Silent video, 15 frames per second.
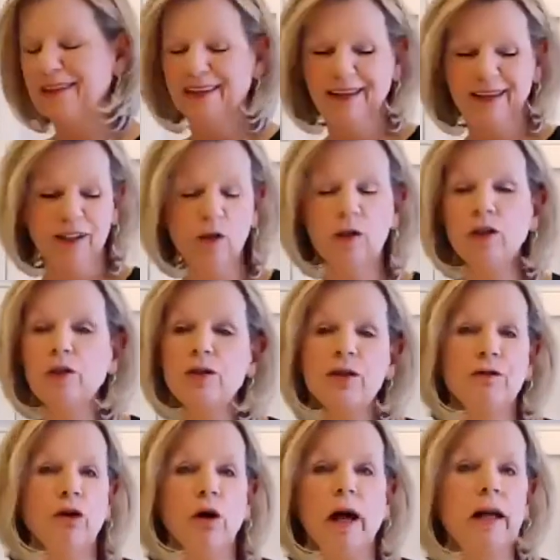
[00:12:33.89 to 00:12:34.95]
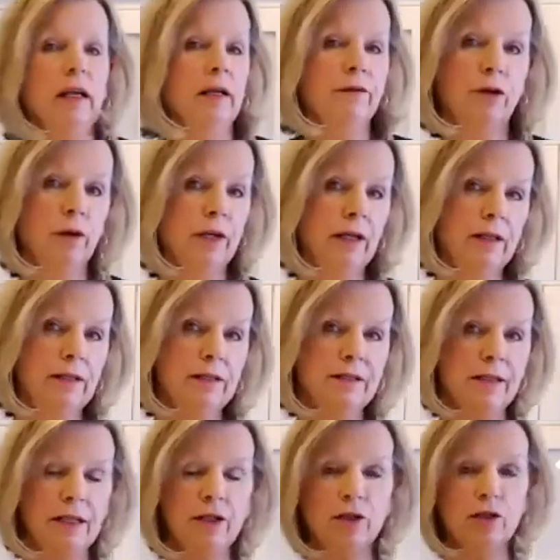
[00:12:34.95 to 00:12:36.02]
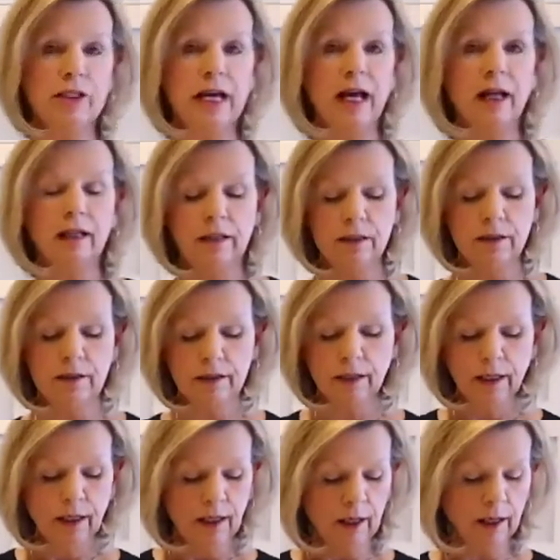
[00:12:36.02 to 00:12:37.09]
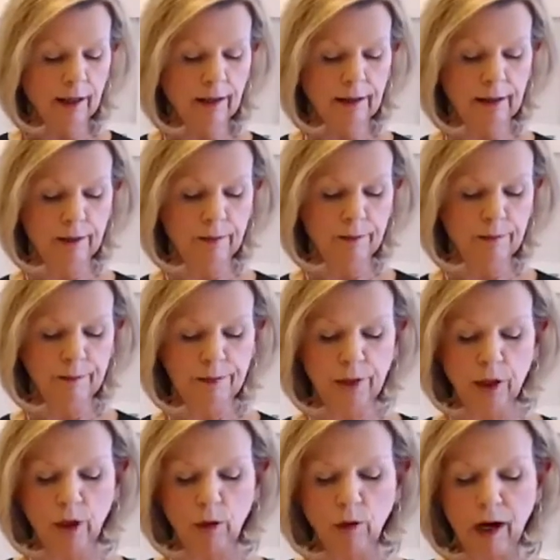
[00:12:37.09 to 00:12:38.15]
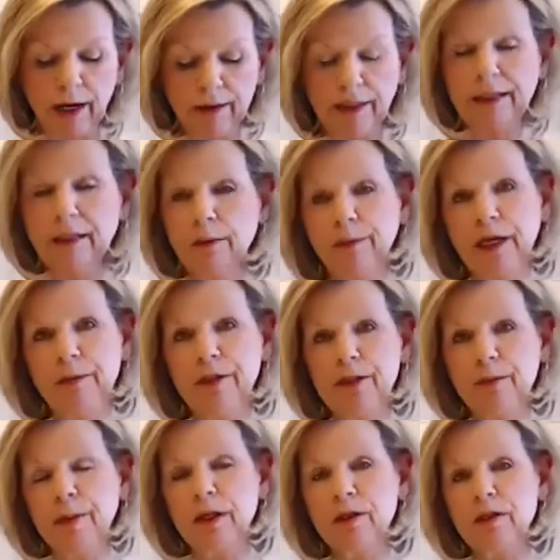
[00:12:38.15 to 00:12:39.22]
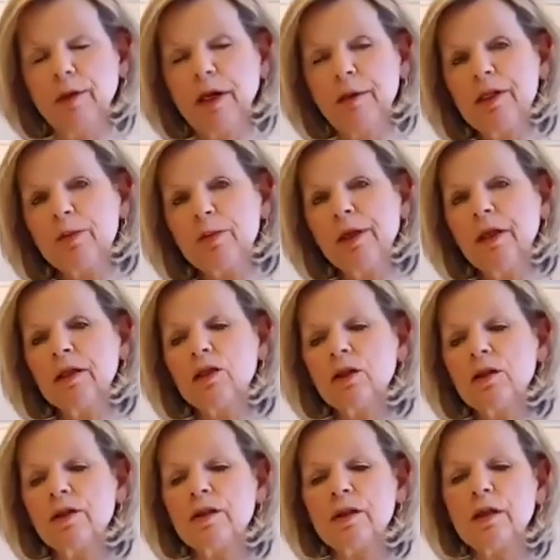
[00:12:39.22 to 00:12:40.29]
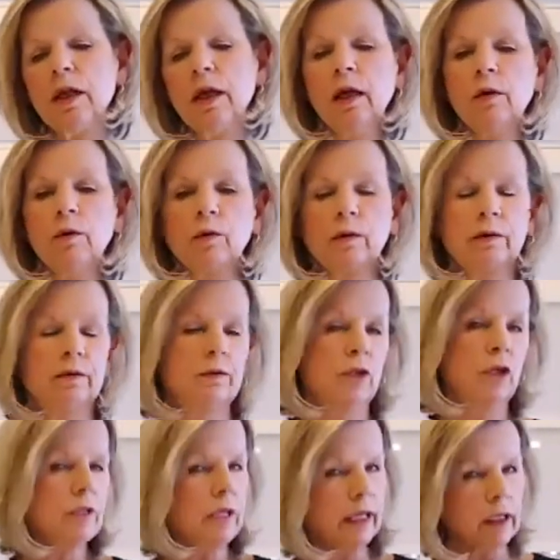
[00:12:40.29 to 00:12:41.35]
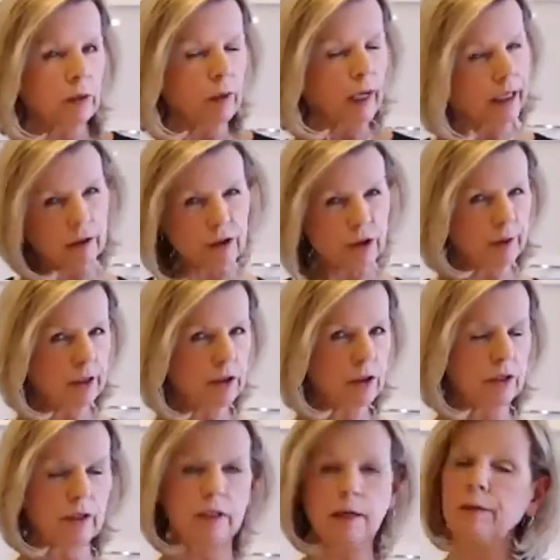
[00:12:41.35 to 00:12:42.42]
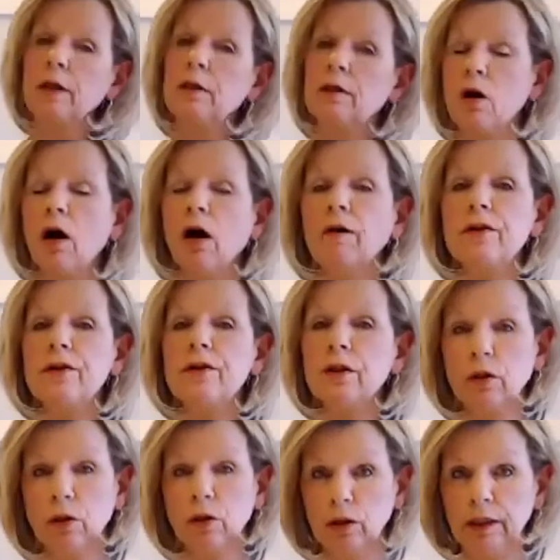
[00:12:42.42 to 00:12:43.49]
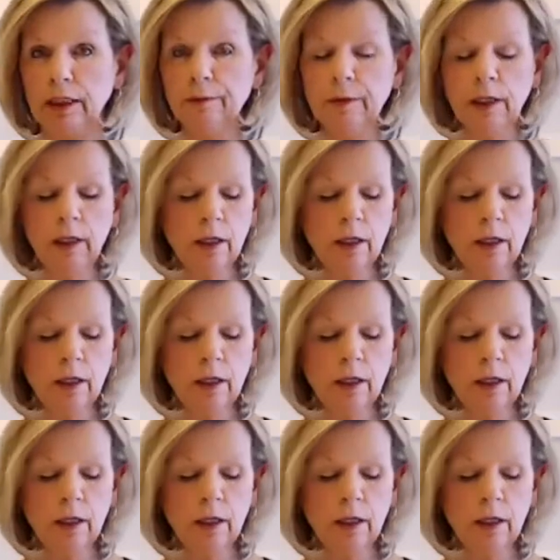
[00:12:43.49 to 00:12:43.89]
You can use a variety of greens in your salads. You know, I like the baby spinach. The baby spinach is just like regular spinach, except that it's harvested early.